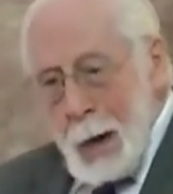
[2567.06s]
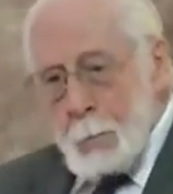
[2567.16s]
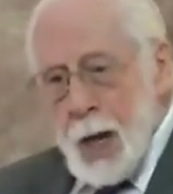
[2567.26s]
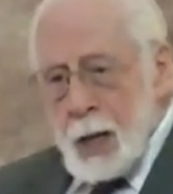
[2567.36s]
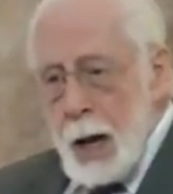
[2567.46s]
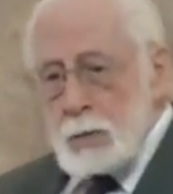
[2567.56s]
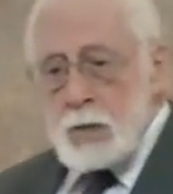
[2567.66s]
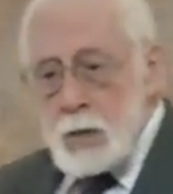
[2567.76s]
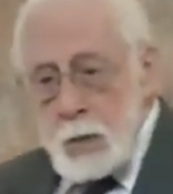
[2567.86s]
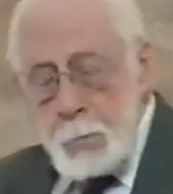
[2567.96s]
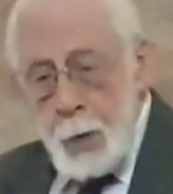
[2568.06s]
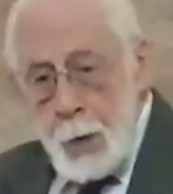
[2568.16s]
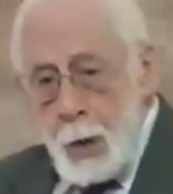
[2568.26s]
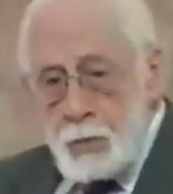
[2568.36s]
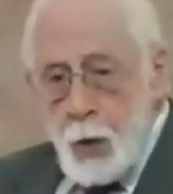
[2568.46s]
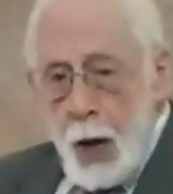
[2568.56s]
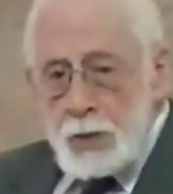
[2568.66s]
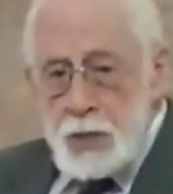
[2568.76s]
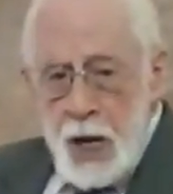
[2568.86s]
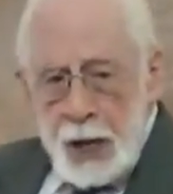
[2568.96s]
Because of
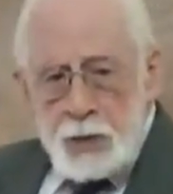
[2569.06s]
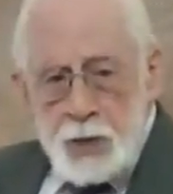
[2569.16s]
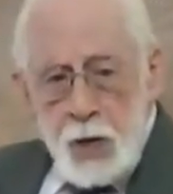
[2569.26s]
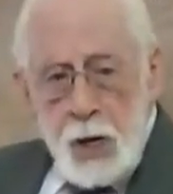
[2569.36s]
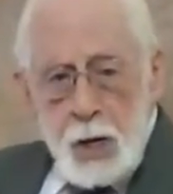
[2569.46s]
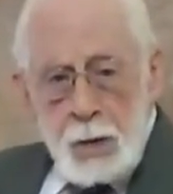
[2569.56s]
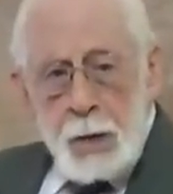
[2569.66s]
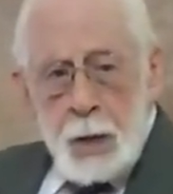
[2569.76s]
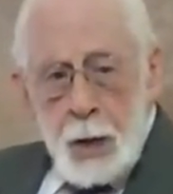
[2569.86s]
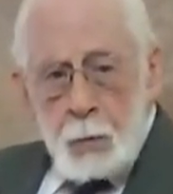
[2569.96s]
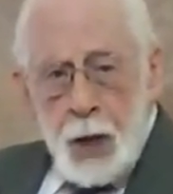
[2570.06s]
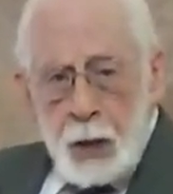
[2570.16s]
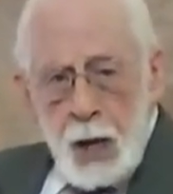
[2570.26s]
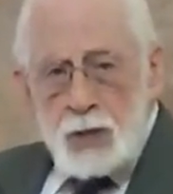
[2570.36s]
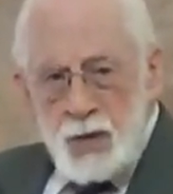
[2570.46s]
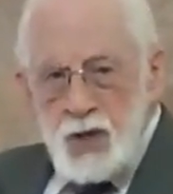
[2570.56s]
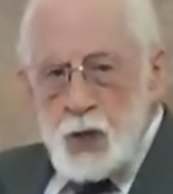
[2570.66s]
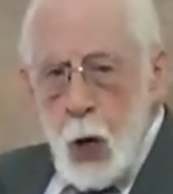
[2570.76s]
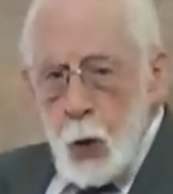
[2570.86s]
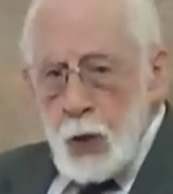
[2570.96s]
God's nature, because of his
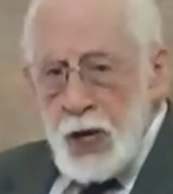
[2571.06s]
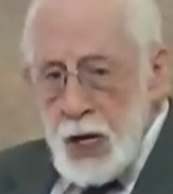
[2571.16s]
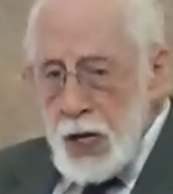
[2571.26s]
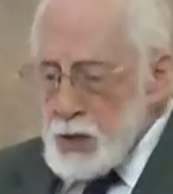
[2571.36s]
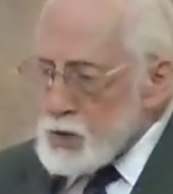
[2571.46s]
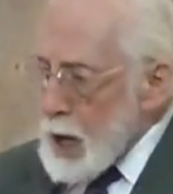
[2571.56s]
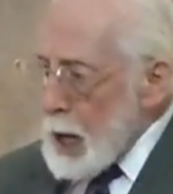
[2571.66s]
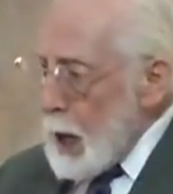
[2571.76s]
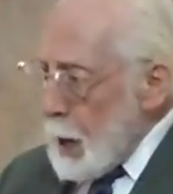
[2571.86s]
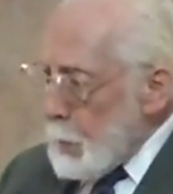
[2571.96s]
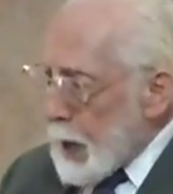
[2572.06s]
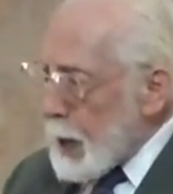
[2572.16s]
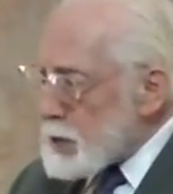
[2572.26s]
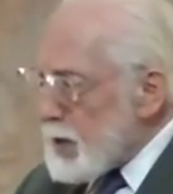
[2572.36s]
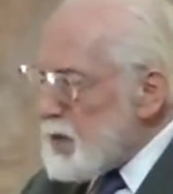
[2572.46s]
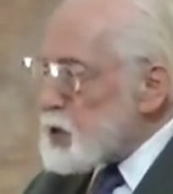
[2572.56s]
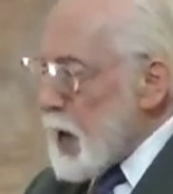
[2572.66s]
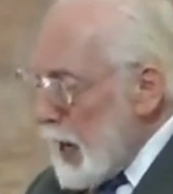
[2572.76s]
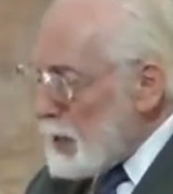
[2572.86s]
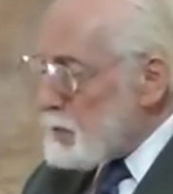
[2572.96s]
holiness, because of his
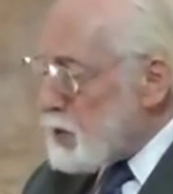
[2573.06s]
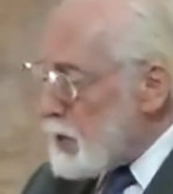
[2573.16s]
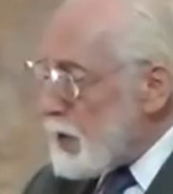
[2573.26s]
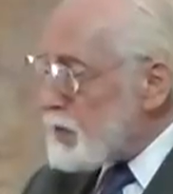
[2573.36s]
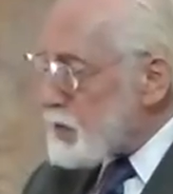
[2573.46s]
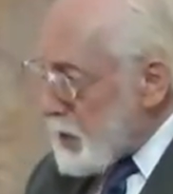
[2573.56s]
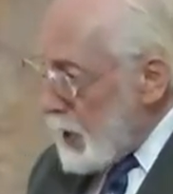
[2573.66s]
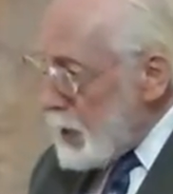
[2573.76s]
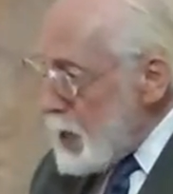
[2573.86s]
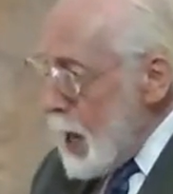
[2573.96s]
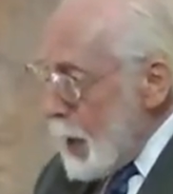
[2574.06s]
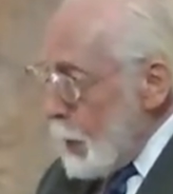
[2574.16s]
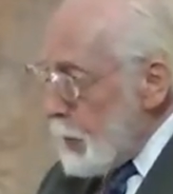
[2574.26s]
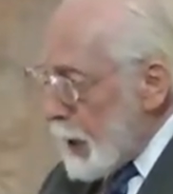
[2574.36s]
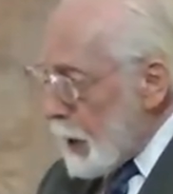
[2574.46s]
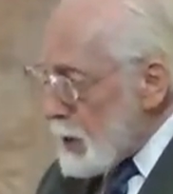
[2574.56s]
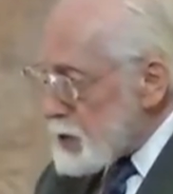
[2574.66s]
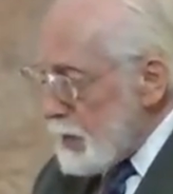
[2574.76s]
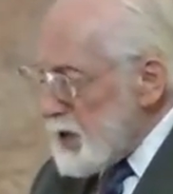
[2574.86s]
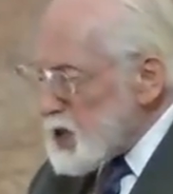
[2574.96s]
hatred of sin, because
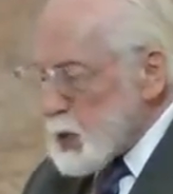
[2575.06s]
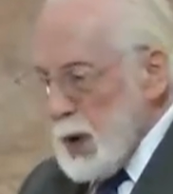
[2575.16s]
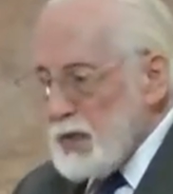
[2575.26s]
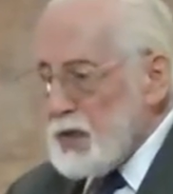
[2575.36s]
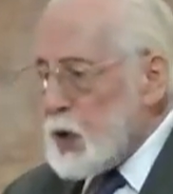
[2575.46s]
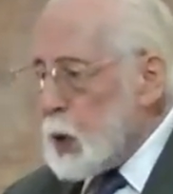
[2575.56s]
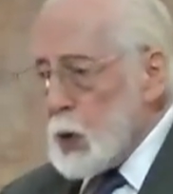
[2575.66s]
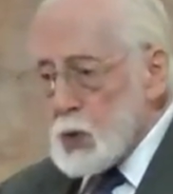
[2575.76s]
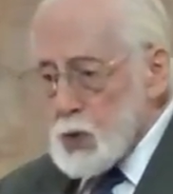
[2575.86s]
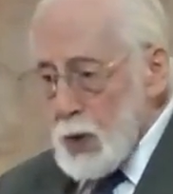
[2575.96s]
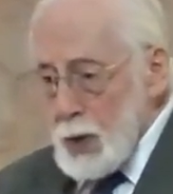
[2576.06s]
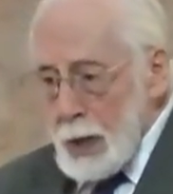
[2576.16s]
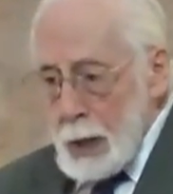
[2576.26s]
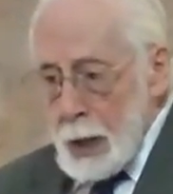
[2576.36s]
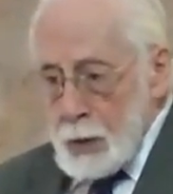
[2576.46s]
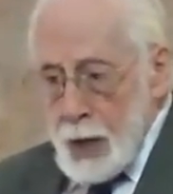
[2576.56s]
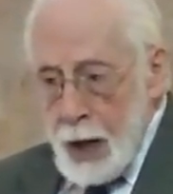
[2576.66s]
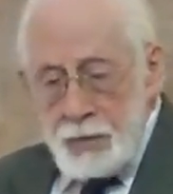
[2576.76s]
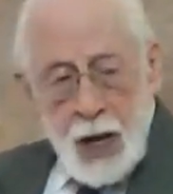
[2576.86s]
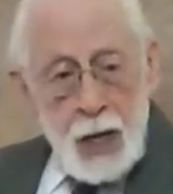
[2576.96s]
of his refusal to
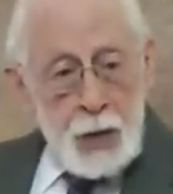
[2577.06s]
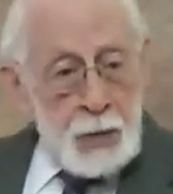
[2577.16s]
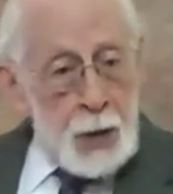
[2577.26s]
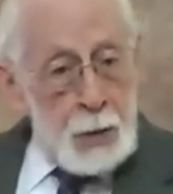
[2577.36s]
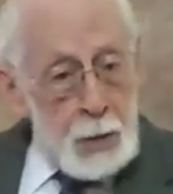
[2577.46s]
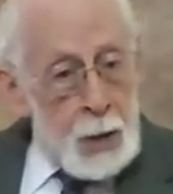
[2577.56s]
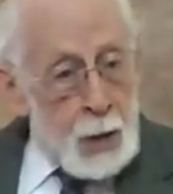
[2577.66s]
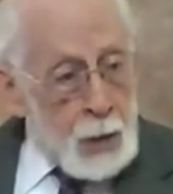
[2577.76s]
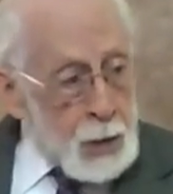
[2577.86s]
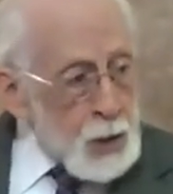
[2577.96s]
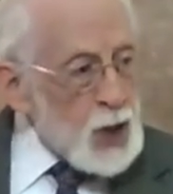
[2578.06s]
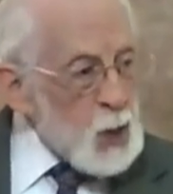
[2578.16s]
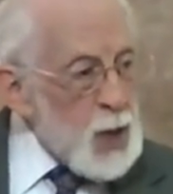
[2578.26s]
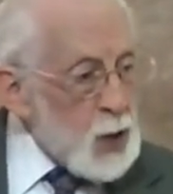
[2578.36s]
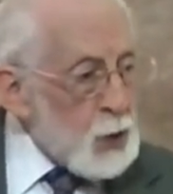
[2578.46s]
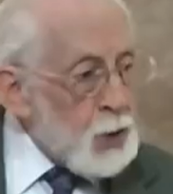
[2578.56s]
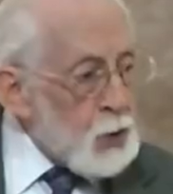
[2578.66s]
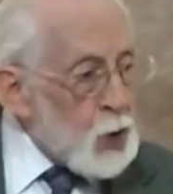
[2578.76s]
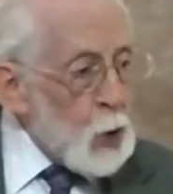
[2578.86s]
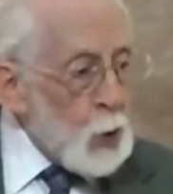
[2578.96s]
have anything intimate to
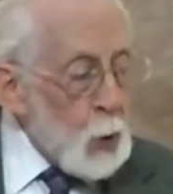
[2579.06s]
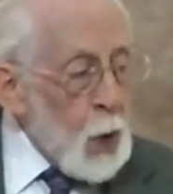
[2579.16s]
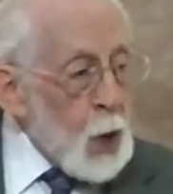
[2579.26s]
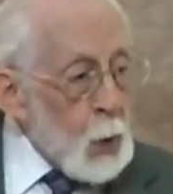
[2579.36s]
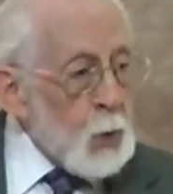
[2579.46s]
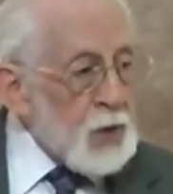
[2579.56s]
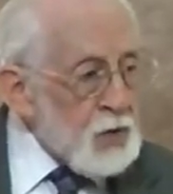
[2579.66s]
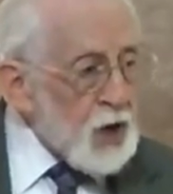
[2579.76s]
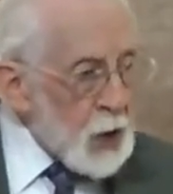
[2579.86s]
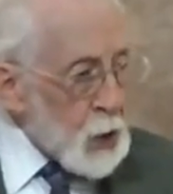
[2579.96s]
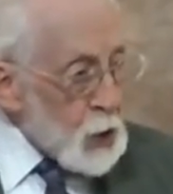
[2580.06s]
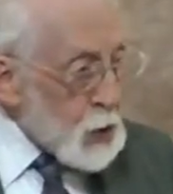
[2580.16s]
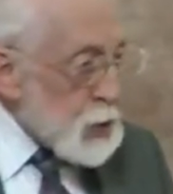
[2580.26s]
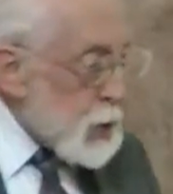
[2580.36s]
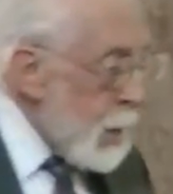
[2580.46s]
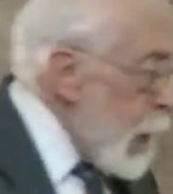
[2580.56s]
do with sinners.